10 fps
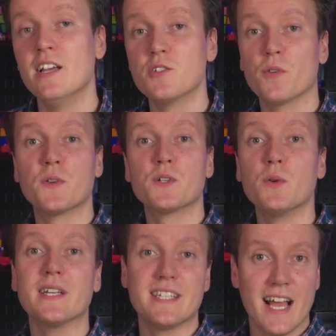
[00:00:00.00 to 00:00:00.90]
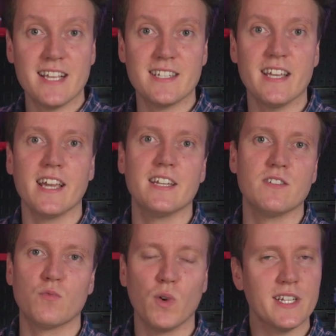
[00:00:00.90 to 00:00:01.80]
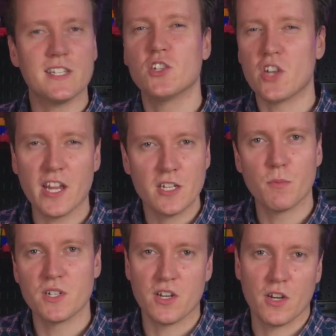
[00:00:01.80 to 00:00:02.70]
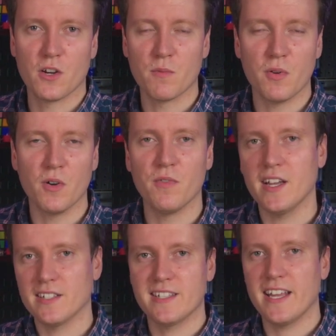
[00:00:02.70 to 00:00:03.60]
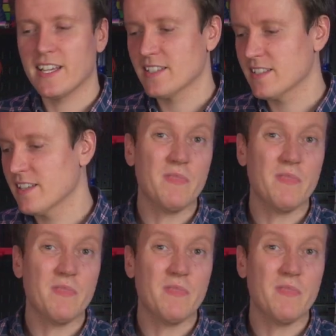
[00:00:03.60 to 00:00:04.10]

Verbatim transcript: So if you're doing testing and wanting to change a bunch of Cura profile settings,